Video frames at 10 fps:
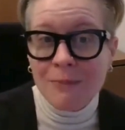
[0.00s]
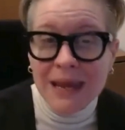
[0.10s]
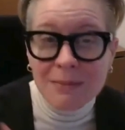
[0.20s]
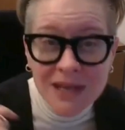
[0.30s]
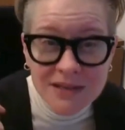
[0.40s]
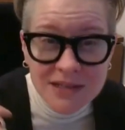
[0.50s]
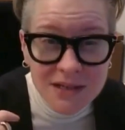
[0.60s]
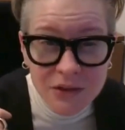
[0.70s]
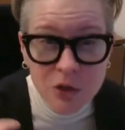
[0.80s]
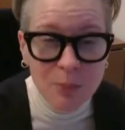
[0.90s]
or maybe
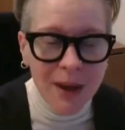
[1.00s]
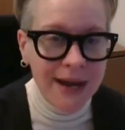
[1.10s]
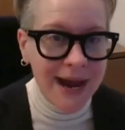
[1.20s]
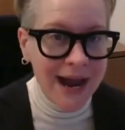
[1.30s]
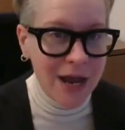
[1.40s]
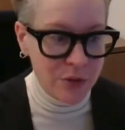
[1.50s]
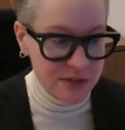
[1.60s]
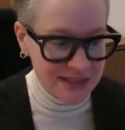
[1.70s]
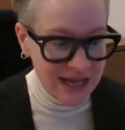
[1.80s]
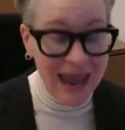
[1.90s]
until you buy a
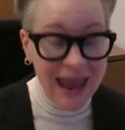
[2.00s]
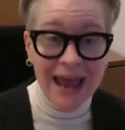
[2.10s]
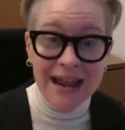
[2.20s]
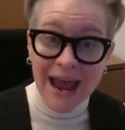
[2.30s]
house